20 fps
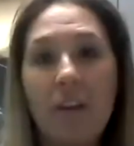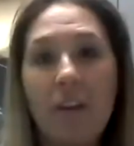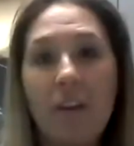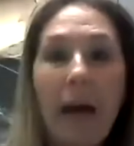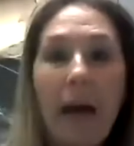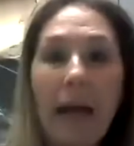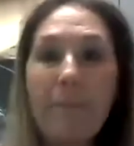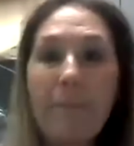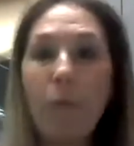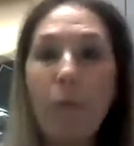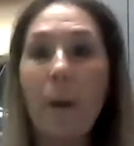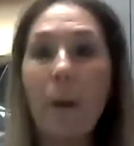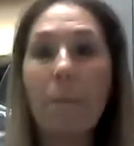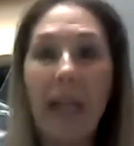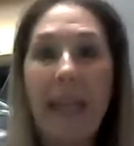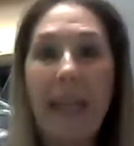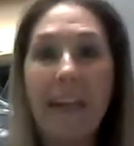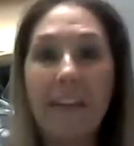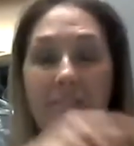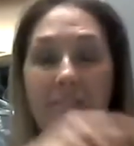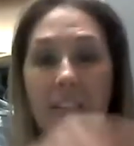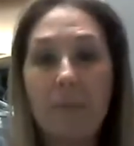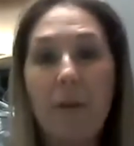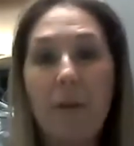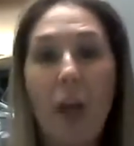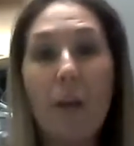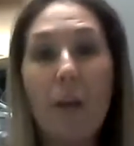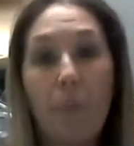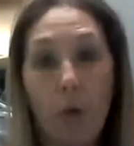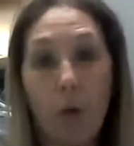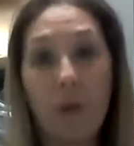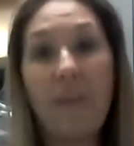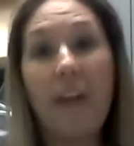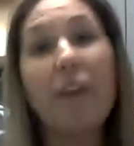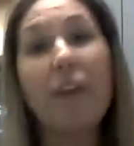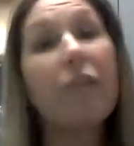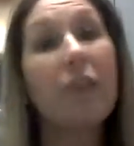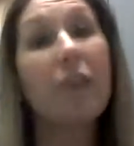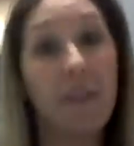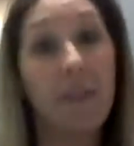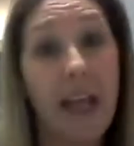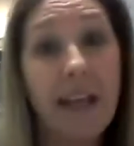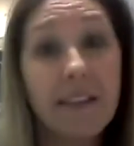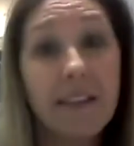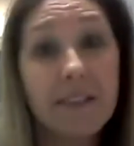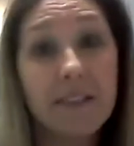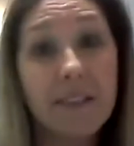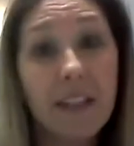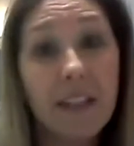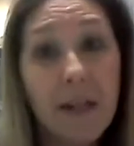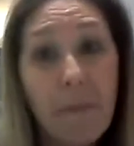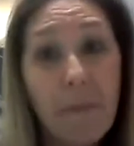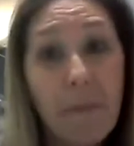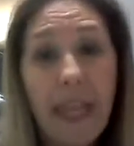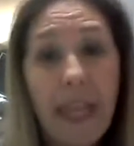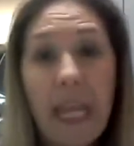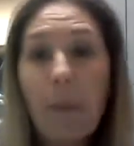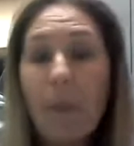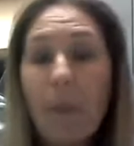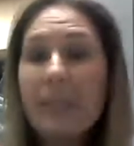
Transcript: to buy more blanks to go to more vendor events.